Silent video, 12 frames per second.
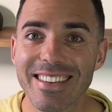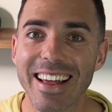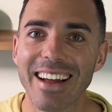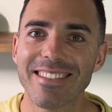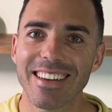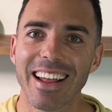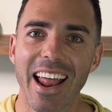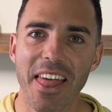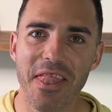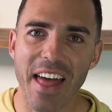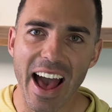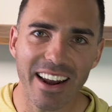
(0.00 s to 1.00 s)
that's it.
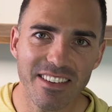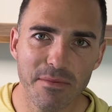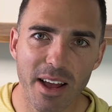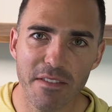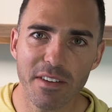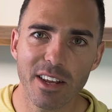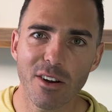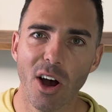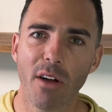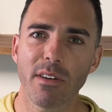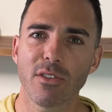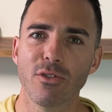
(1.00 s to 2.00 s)
That is my video
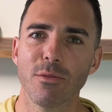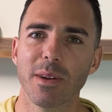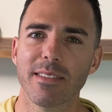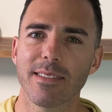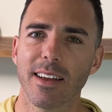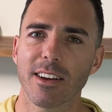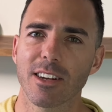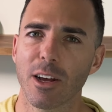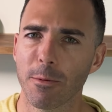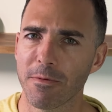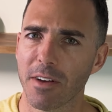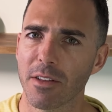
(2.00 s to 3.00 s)
on recruitment and selection. I hope
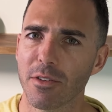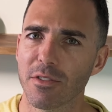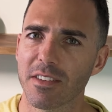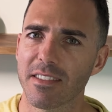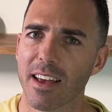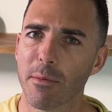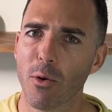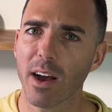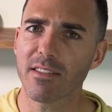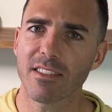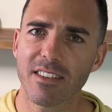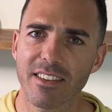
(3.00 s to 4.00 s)
you found those exam
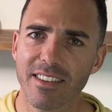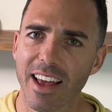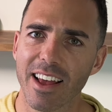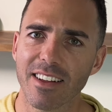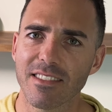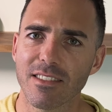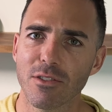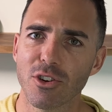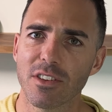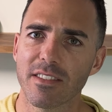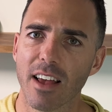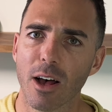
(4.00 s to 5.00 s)
questions and
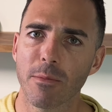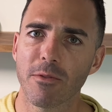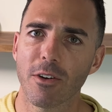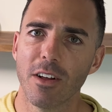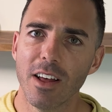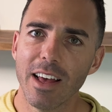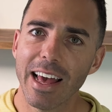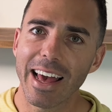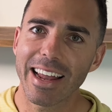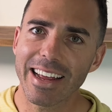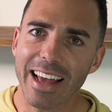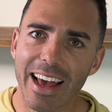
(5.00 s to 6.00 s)
solutions helpful.
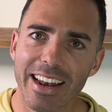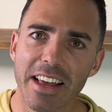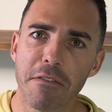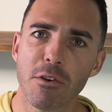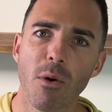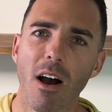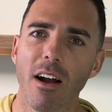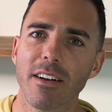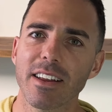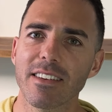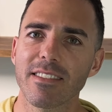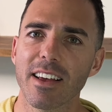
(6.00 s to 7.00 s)
And again, if you are
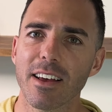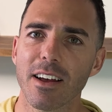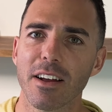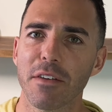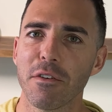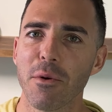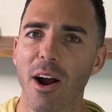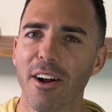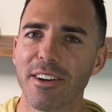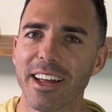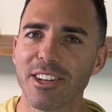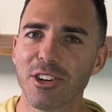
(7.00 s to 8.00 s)
an exam, if you are
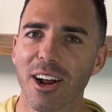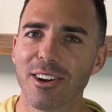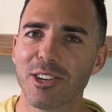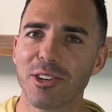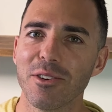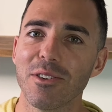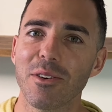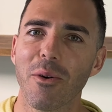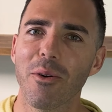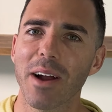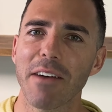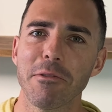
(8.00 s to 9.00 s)
an HR student
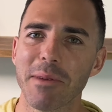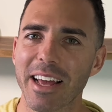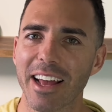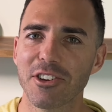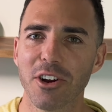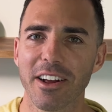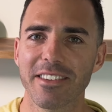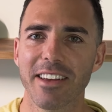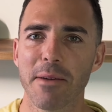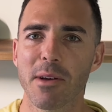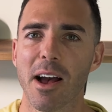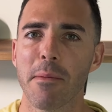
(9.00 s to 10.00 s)
or have a big HR
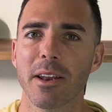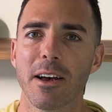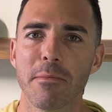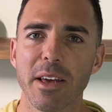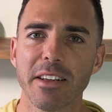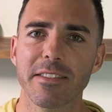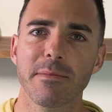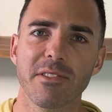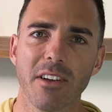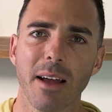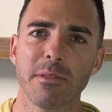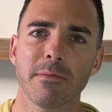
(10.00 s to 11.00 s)
exam coming up, hit
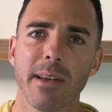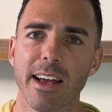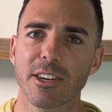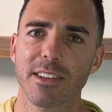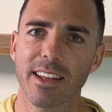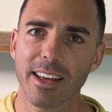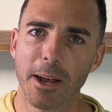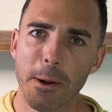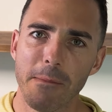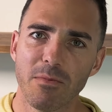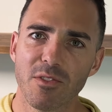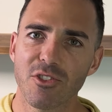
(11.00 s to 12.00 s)
subscribe, smash like,
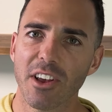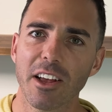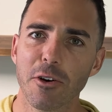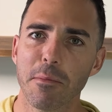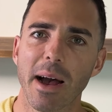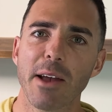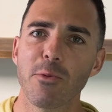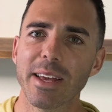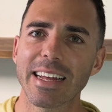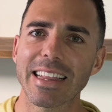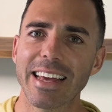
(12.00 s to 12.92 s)
and check out my weekly